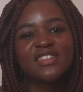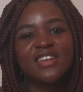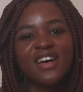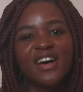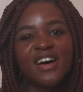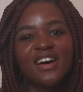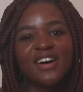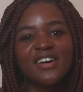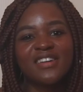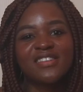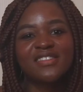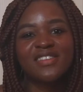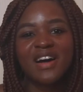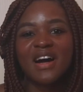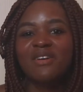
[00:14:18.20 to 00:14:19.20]

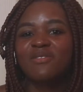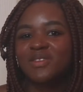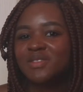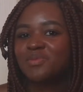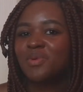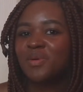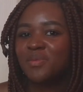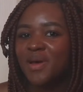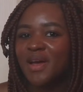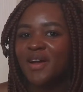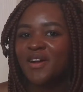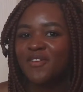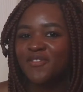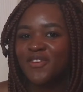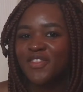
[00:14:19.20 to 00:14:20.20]
I was
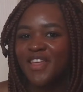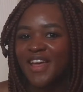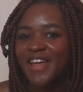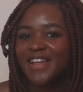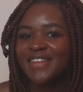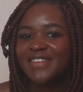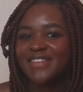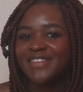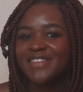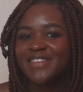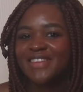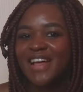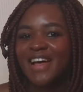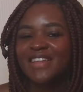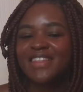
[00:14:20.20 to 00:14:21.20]
prepared for that.
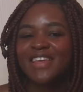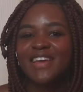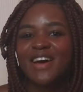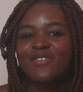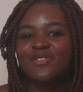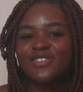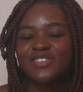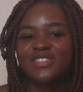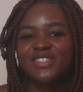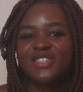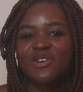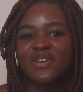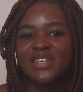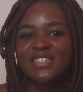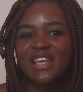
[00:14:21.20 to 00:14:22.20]
I think I was just
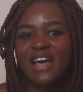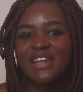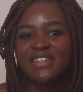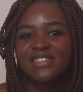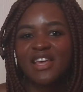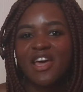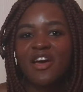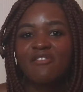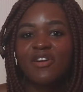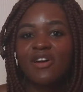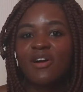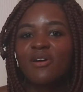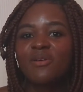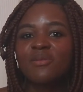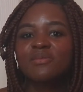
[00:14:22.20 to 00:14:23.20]
so excited to have her
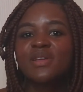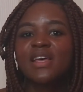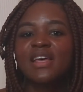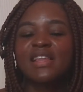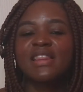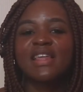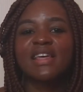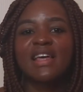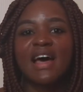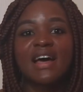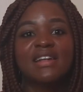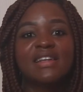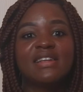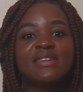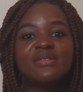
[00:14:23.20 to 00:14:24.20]
home that
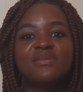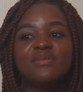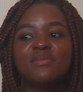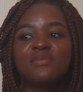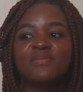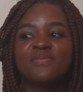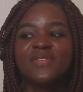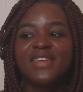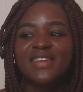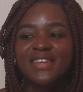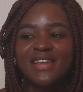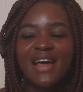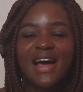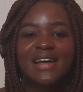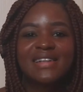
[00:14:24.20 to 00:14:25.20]
I didn't
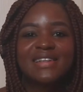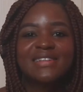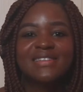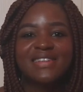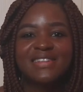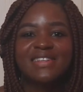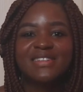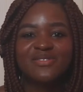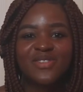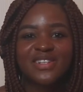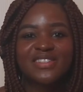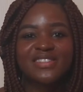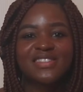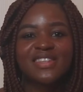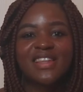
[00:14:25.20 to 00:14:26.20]
it didn't
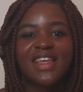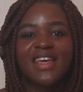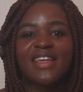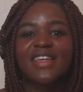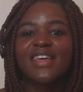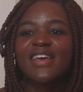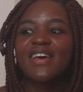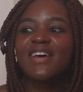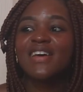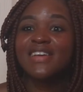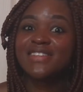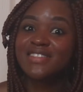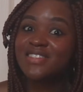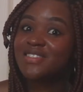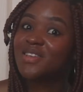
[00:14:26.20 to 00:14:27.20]
register that
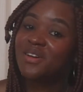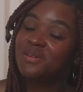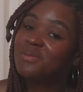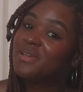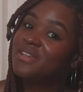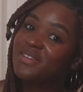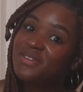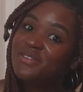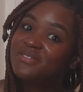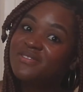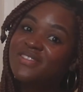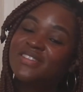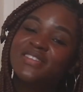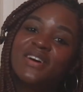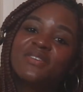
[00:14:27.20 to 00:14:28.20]
it's just gonna be
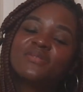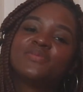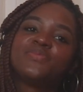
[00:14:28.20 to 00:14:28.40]
you.